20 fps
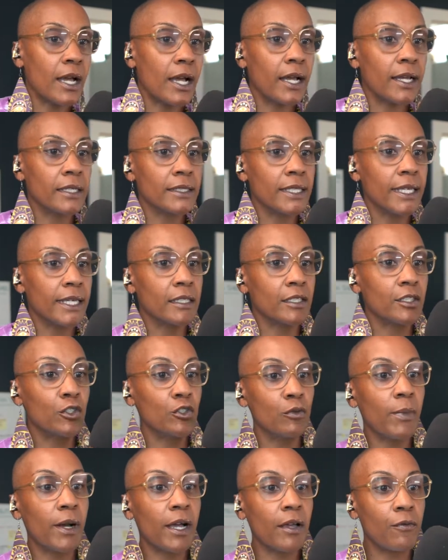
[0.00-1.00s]
I take a
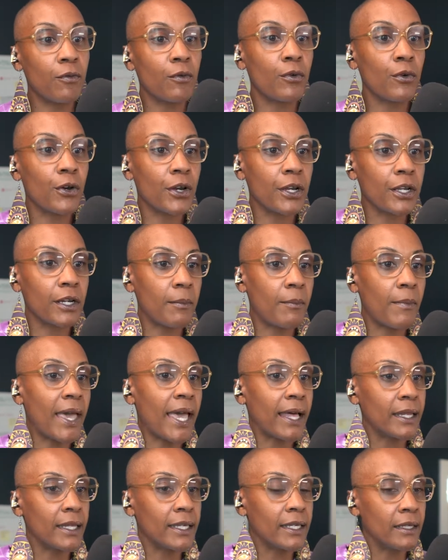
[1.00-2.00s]
2x4 and a
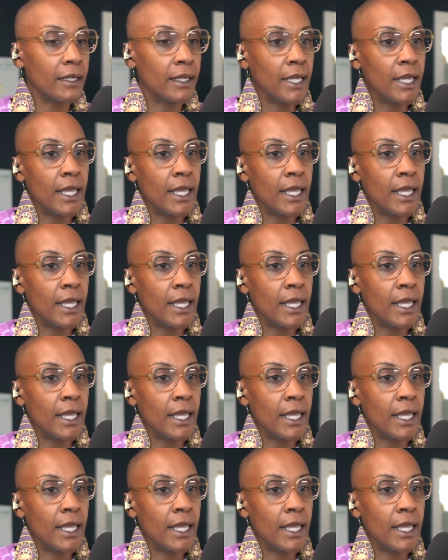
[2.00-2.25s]
mallet,